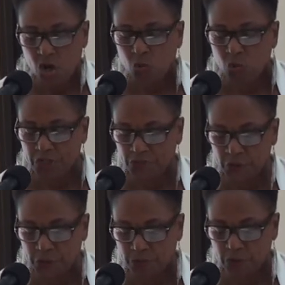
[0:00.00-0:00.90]
One of
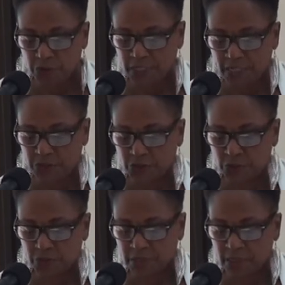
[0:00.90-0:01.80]
those
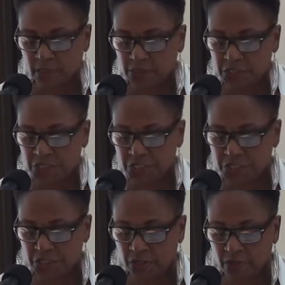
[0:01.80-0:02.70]
protesters was
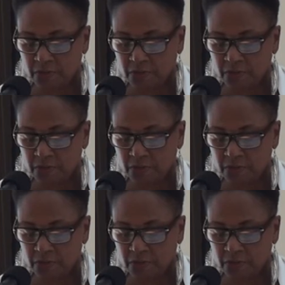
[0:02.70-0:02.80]
Lacia